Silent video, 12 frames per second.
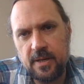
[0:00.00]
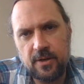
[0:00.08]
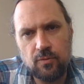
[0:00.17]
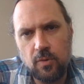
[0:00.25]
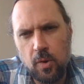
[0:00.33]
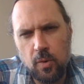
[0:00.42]

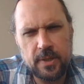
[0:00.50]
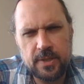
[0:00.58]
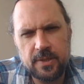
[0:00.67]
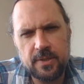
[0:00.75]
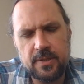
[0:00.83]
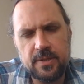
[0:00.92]
grow
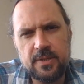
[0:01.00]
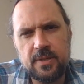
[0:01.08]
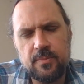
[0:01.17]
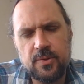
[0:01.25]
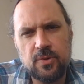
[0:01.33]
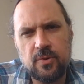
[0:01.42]
into
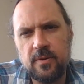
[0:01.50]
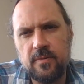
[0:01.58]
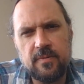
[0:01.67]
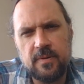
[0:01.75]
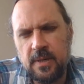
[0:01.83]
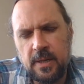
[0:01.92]
some sort of
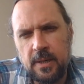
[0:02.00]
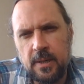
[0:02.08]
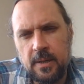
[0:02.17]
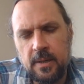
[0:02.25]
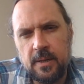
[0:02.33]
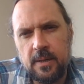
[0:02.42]

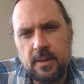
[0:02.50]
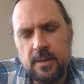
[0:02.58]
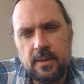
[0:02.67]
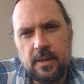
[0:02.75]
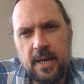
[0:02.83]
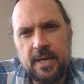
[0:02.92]

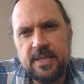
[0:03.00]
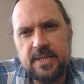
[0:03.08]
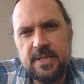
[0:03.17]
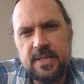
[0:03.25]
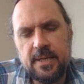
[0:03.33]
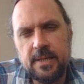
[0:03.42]

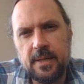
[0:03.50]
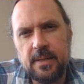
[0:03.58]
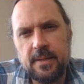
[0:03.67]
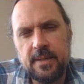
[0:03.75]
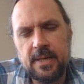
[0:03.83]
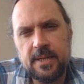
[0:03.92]

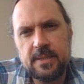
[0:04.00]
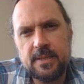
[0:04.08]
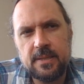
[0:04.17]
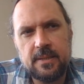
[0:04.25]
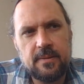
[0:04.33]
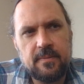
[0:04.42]
idea that
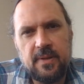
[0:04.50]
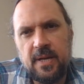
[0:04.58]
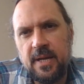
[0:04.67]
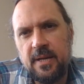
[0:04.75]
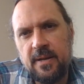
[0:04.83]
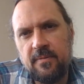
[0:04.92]

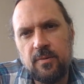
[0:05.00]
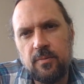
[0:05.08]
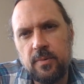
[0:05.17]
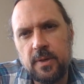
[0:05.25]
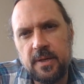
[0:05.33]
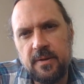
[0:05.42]
they never
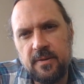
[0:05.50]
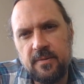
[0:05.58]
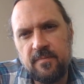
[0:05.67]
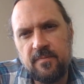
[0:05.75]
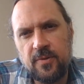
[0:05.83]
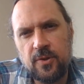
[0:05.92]
really
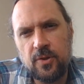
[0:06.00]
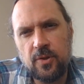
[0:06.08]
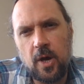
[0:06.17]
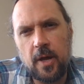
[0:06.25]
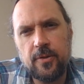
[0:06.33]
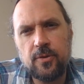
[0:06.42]

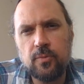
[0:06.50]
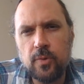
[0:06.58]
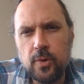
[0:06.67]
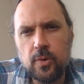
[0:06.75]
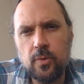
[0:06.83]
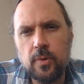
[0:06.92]
thought
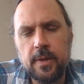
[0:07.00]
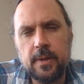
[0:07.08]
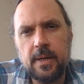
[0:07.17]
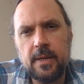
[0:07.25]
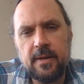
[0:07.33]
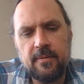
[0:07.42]
through
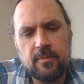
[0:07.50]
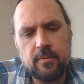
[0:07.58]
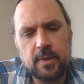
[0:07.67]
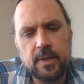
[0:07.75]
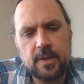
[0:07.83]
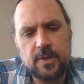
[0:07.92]
and never
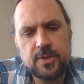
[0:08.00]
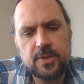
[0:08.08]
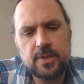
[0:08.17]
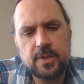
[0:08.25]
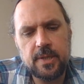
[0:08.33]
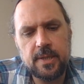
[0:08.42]
really
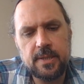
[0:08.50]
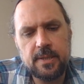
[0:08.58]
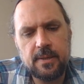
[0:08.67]
understood.